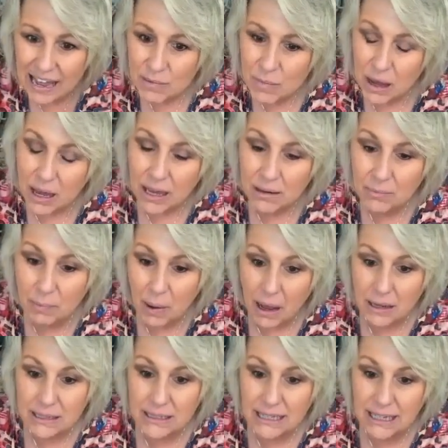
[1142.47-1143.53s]
I'm
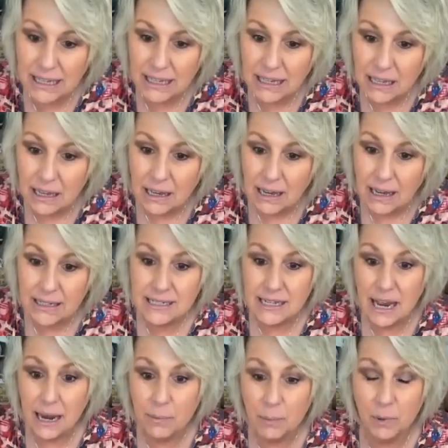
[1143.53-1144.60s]
unboxing a
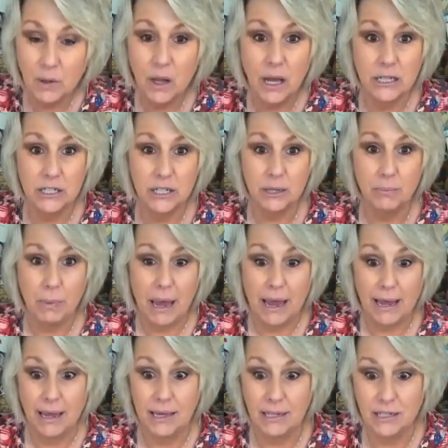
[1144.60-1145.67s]
Taperology
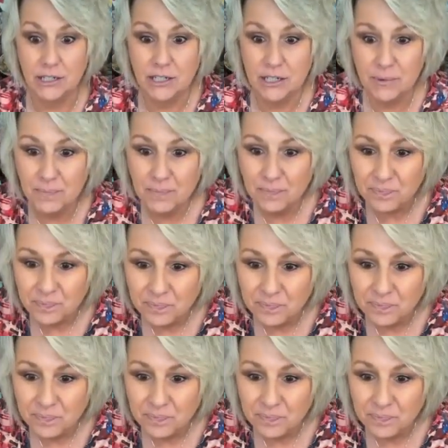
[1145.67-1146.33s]
package.